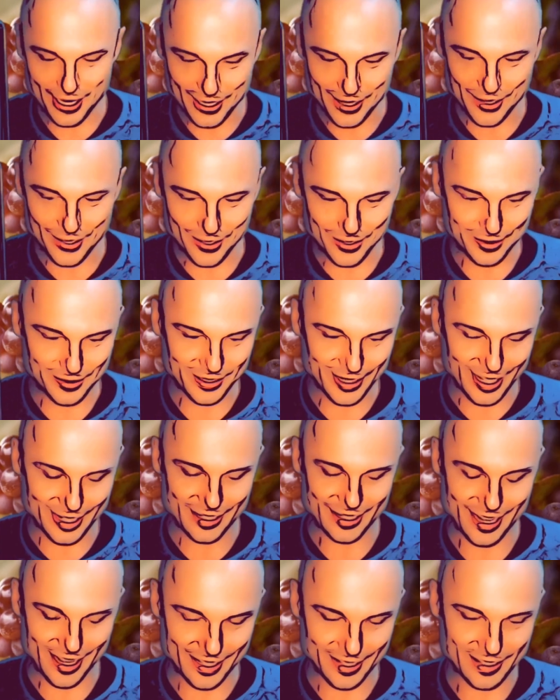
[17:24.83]
know, and I
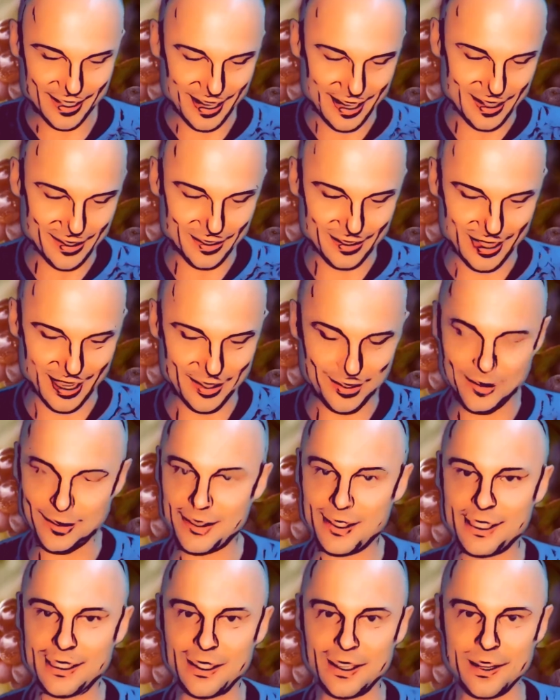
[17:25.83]
don't
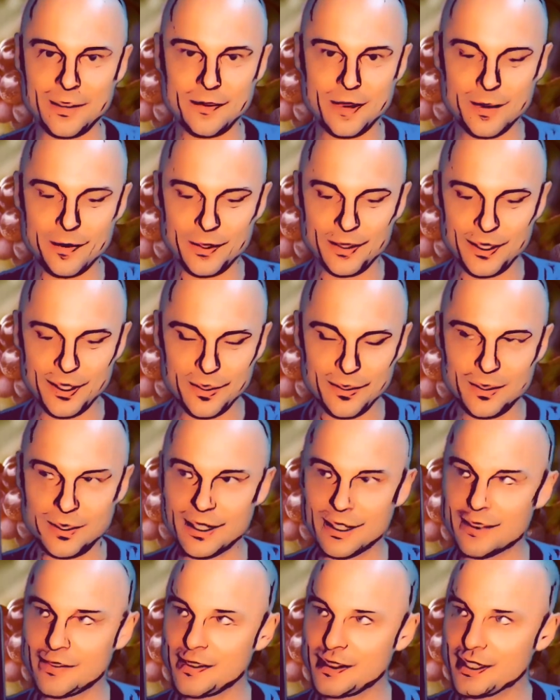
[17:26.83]
think a lot of people know a
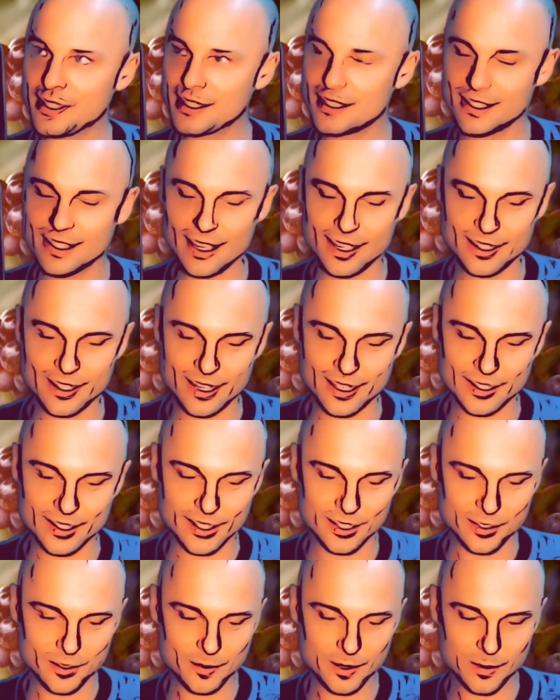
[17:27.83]
lot of things. I
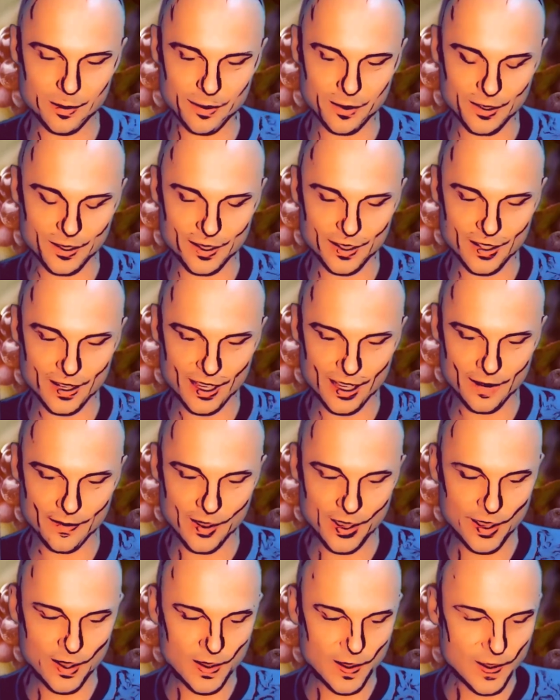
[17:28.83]
talk to people all the time.
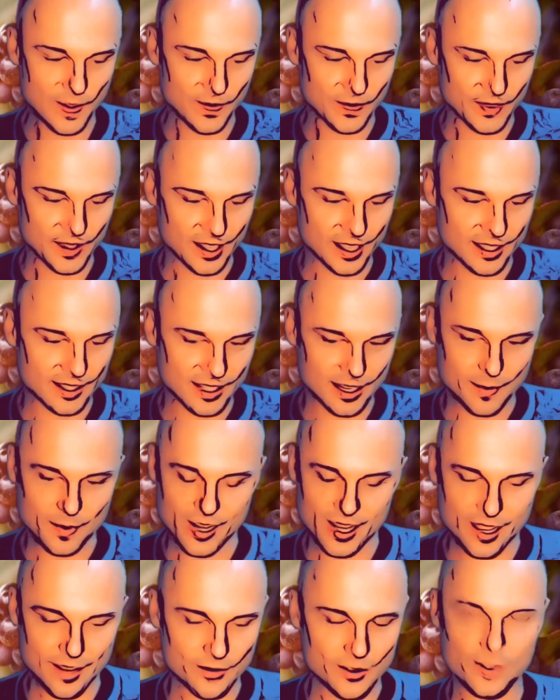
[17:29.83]
Has
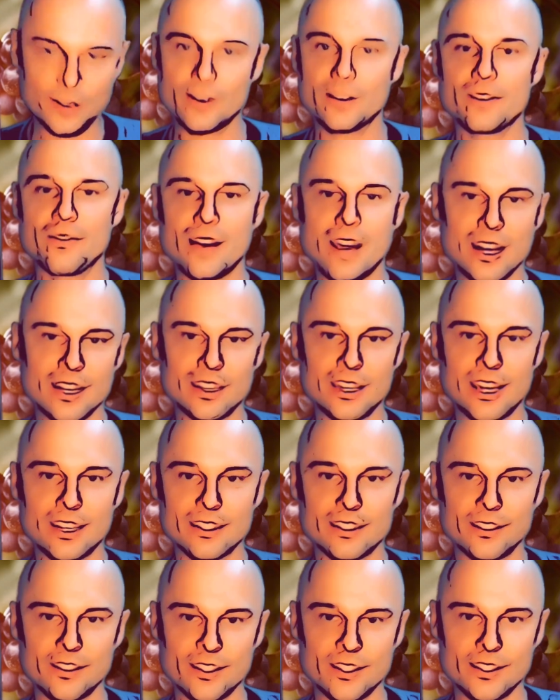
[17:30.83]
anybody ever heard of
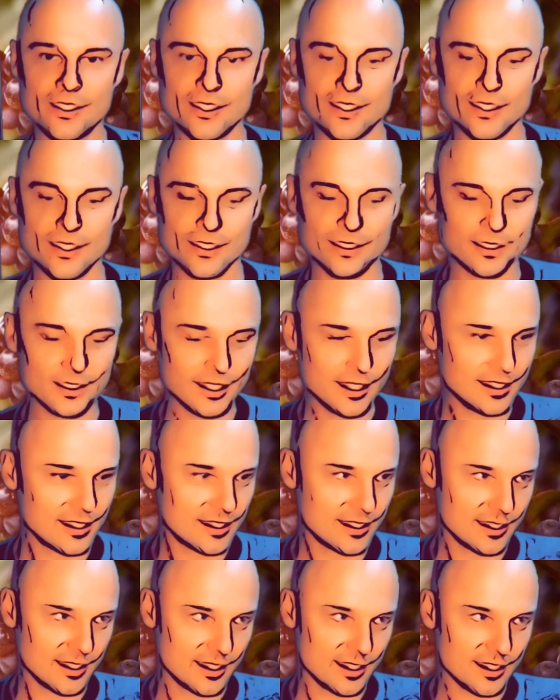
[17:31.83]
atelectasis?
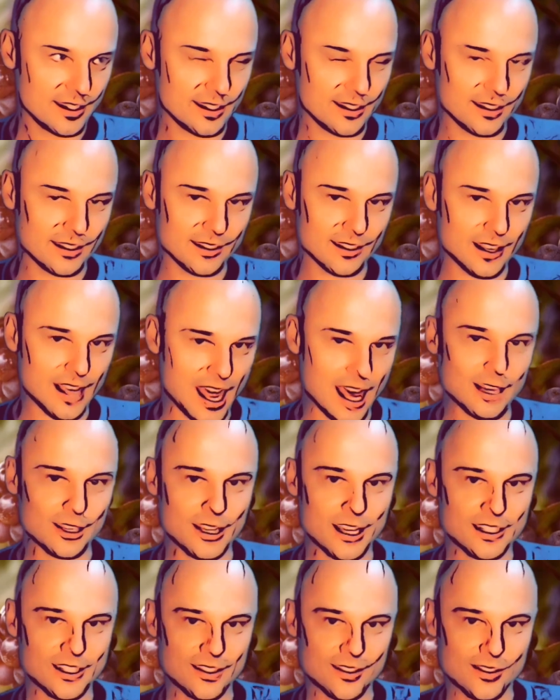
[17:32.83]

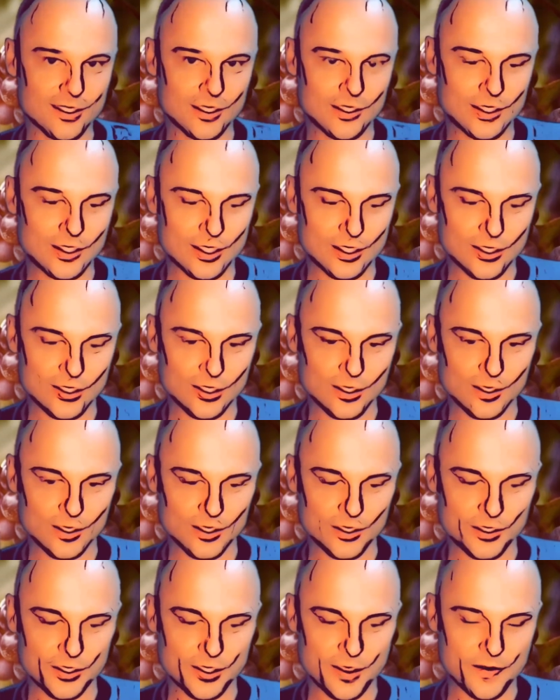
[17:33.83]
Atelectasis is
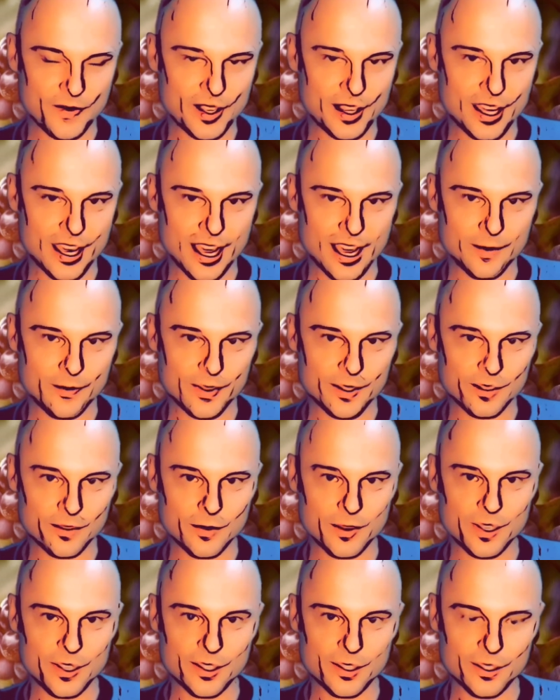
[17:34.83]
something that happens
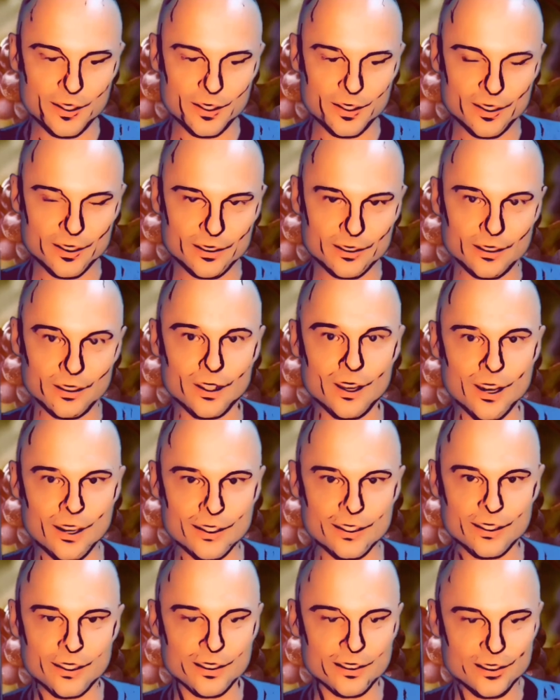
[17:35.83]
when your
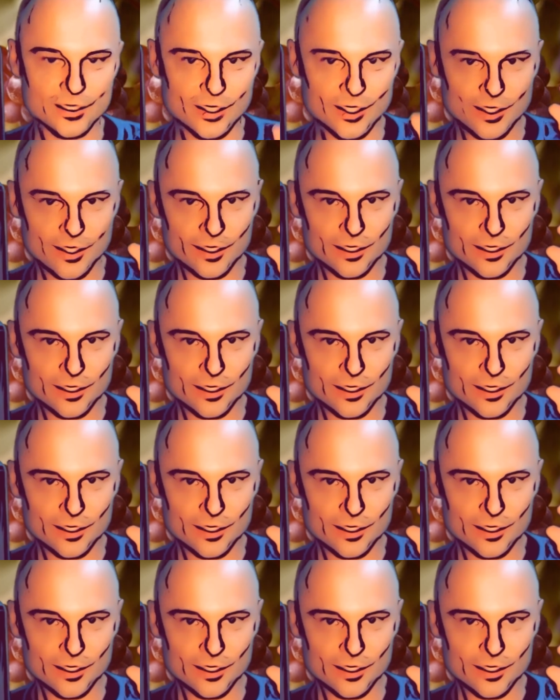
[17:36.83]
lungs